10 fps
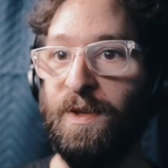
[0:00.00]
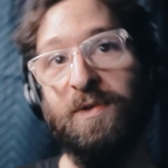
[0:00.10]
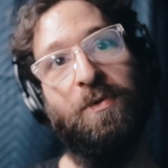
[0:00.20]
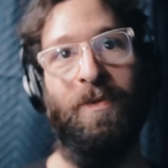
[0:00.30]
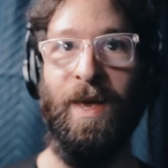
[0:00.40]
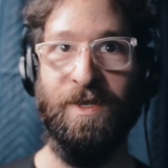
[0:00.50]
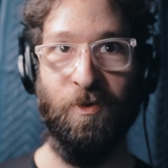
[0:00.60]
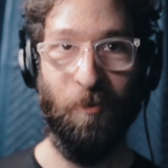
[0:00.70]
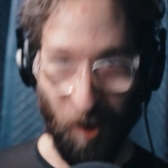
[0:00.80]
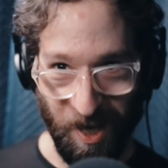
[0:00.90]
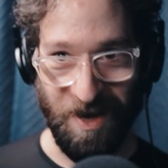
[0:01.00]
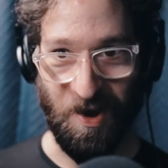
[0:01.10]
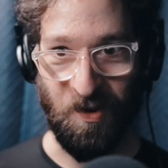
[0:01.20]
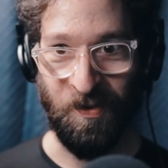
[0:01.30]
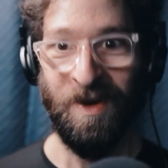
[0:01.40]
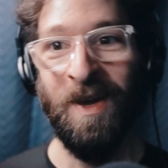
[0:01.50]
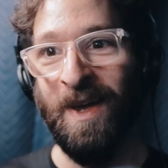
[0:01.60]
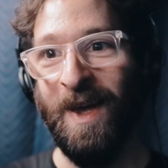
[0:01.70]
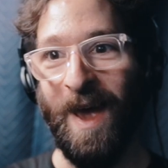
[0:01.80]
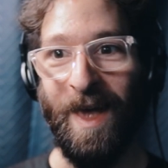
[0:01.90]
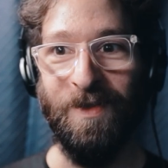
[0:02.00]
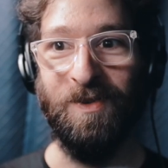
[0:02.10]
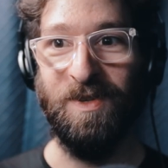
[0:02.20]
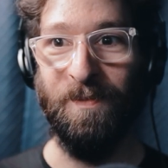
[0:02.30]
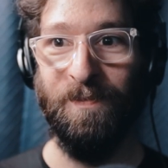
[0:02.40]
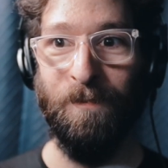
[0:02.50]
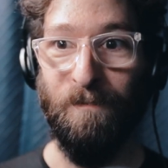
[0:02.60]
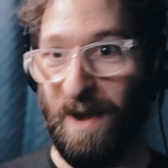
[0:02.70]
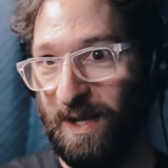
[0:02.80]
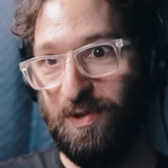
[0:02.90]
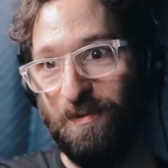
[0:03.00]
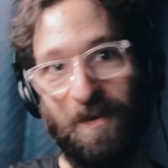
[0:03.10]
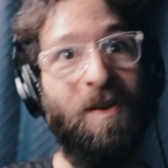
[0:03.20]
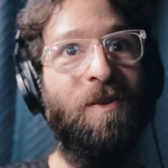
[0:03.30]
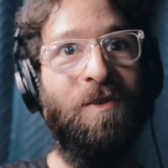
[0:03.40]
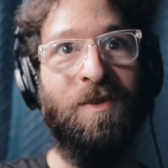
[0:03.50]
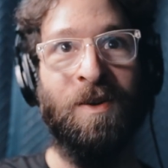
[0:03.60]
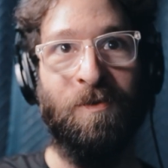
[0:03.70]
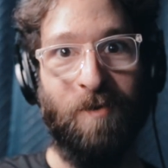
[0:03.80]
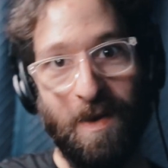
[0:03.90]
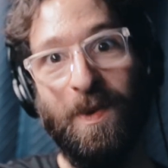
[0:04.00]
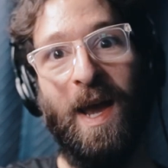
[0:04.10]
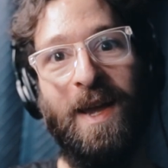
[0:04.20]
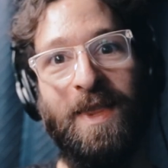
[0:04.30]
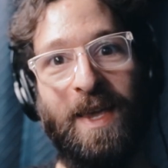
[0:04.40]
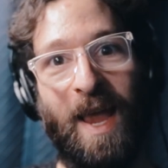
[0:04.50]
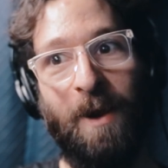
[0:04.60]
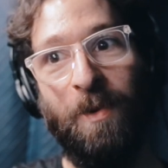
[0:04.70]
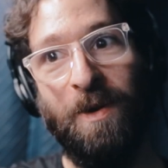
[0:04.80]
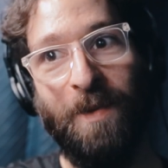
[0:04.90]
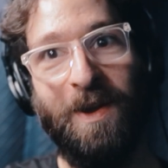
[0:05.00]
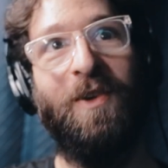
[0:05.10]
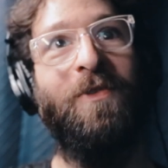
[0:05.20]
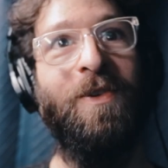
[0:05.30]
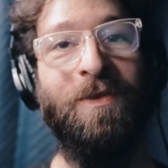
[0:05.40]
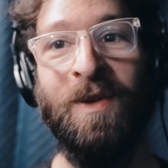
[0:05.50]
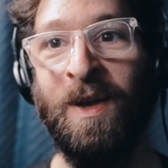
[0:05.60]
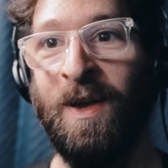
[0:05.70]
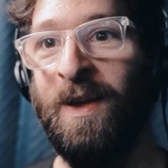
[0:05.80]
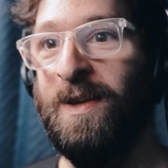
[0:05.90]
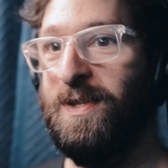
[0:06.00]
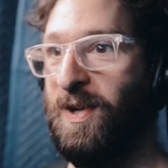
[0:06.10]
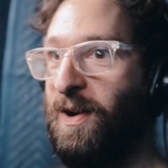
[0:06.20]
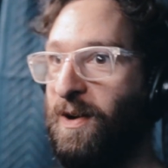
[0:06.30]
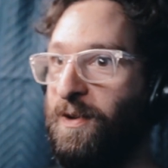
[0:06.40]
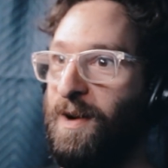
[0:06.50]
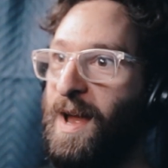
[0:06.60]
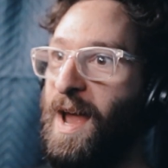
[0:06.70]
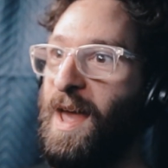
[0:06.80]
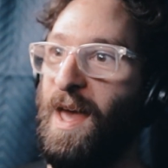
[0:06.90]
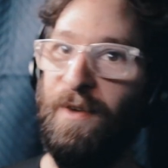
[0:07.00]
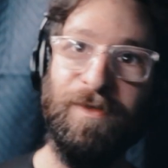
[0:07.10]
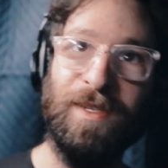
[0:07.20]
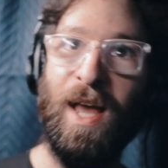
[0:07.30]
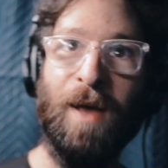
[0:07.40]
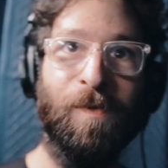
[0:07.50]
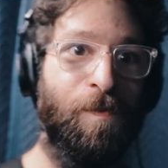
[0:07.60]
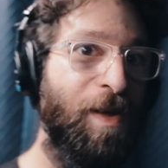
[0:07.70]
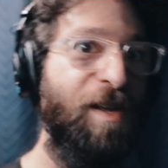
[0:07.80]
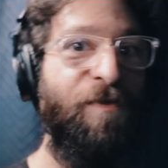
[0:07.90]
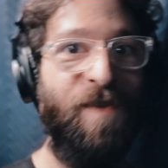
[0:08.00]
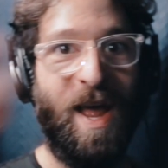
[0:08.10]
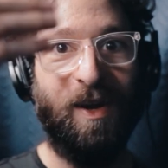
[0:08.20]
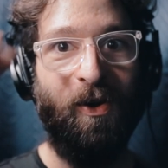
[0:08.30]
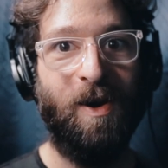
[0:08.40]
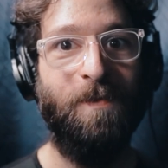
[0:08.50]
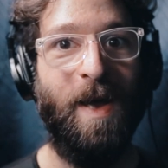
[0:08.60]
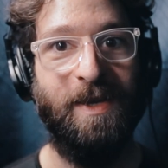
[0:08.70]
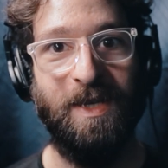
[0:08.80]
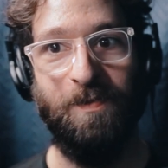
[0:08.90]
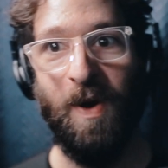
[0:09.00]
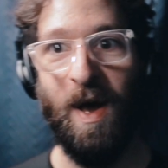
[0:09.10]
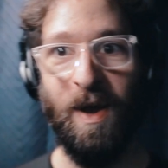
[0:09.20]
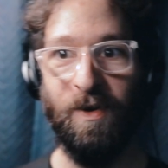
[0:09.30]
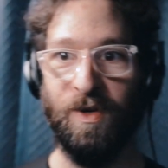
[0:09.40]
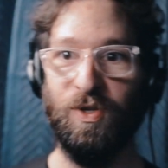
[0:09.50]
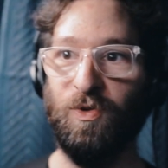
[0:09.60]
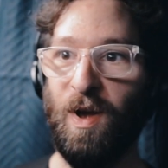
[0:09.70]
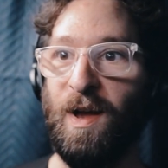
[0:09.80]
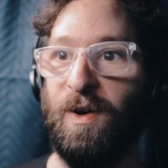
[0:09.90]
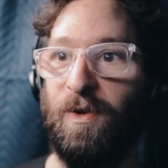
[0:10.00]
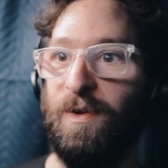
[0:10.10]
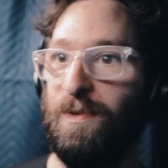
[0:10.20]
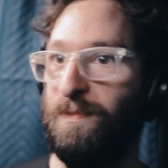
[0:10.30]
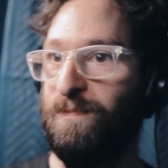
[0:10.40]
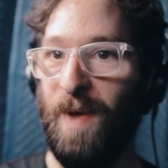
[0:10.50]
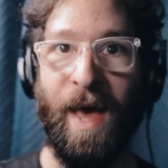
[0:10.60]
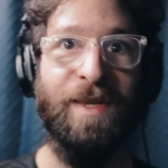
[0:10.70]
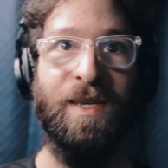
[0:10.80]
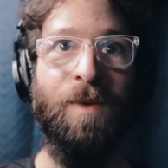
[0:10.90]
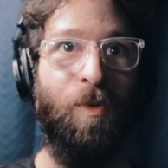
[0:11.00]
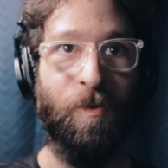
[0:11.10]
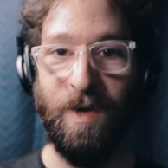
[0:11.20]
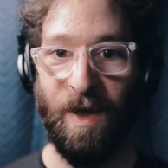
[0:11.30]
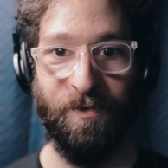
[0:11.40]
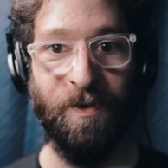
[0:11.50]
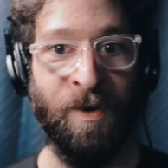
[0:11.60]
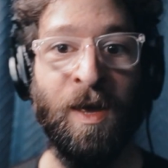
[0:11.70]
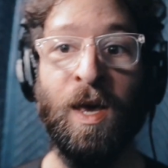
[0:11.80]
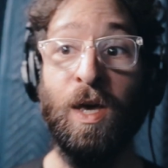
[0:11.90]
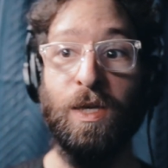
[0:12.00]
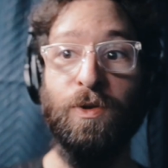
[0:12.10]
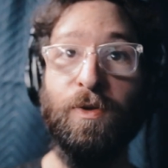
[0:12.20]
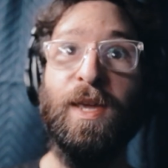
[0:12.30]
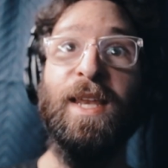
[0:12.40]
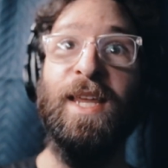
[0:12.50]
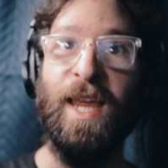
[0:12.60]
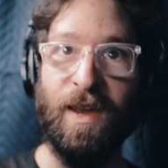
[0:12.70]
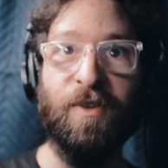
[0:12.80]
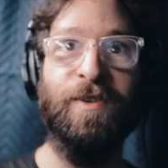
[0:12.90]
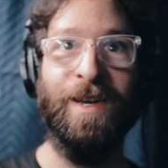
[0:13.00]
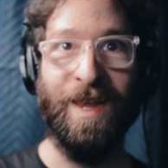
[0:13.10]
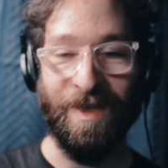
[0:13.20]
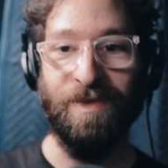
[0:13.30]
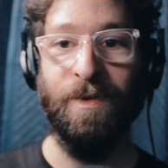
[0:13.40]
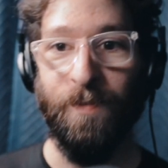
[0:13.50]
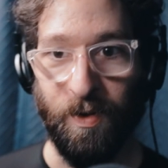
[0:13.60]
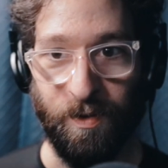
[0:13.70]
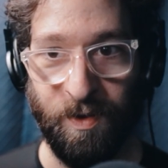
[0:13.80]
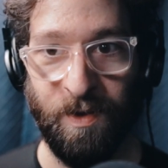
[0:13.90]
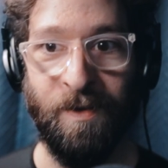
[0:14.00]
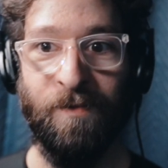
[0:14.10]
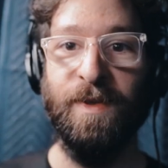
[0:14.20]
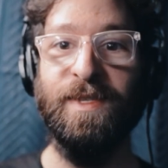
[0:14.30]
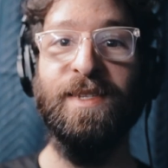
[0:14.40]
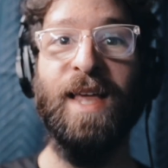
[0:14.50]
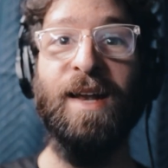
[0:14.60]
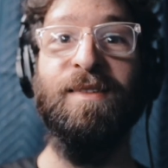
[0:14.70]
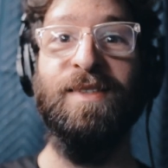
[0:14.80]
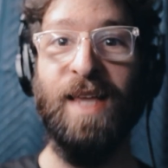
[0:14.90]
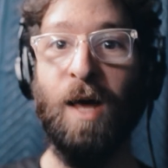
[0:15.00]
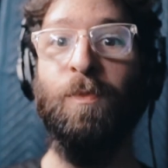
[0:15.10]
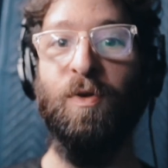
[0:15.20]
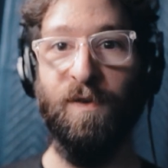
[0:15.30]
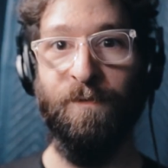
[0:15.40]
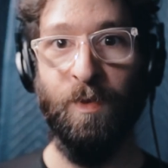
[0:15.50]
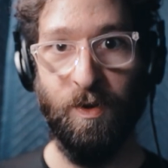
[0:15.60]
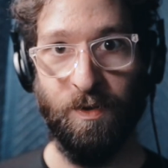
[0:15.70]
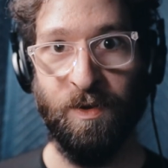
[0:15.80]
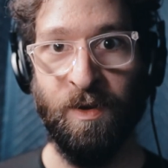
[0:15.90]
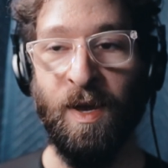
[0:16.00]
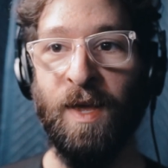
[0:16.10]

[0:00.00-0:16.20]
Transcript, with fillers: This room has a window and there's a major road right behind the camera and microphone, so every time a big fat car passes by or a truck or backs up or whatever, you can hear it in the booth. This is not a soundproof booth.